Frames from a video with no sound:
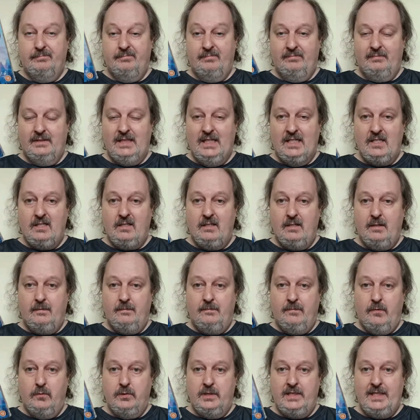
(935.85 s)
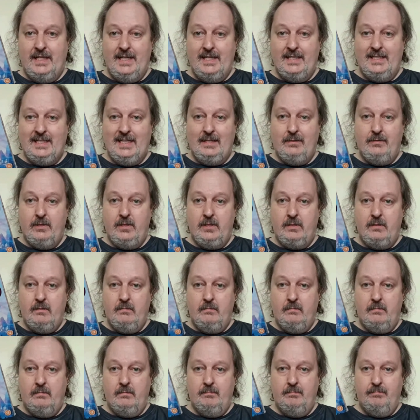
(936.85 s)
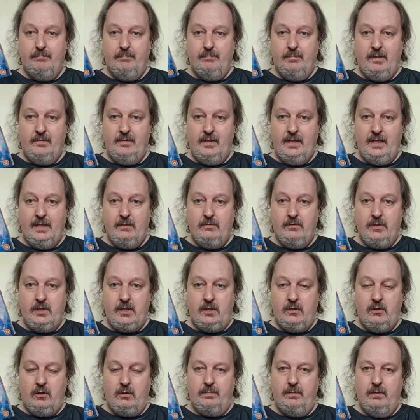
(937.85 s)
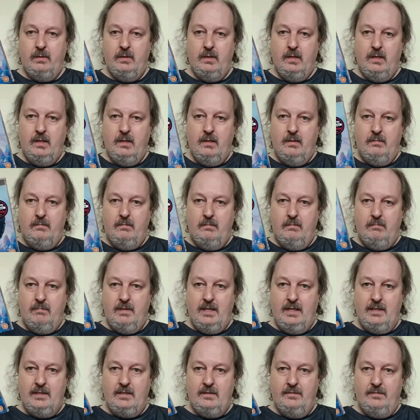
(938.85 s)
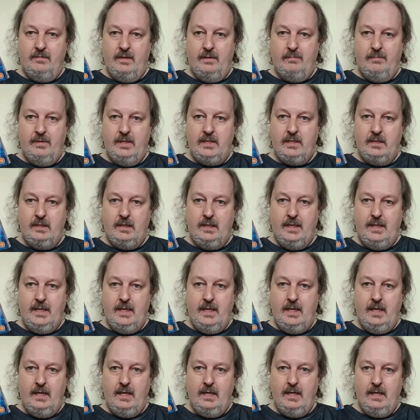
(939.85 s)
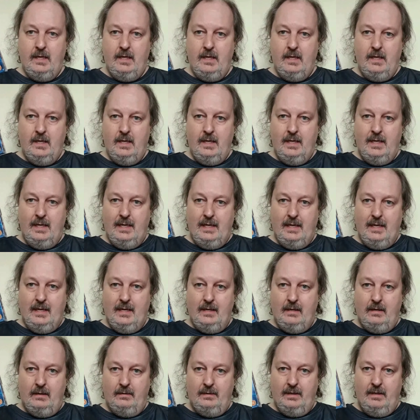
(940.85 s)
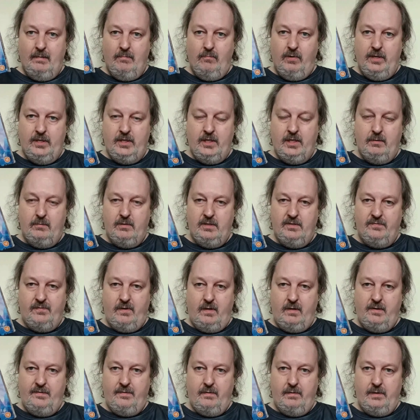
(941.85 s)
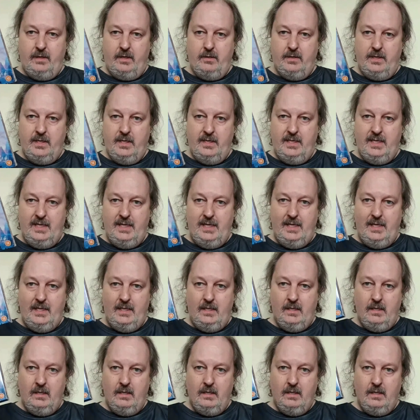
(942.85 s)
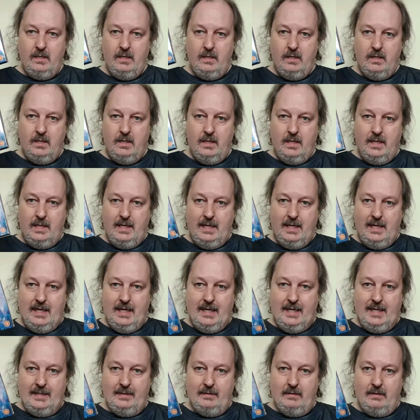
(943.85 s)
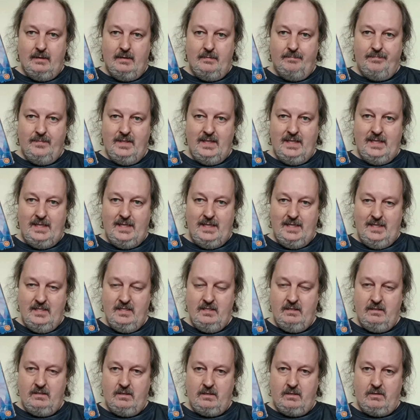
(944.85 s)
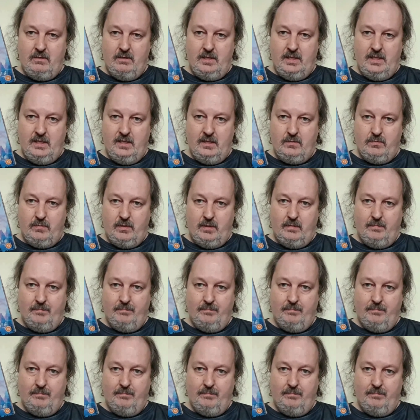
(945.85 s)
things like 48 Hours and Beverly Hills Cop relatively recently, in which he was very, very good indeed, and he isn't as good in this one.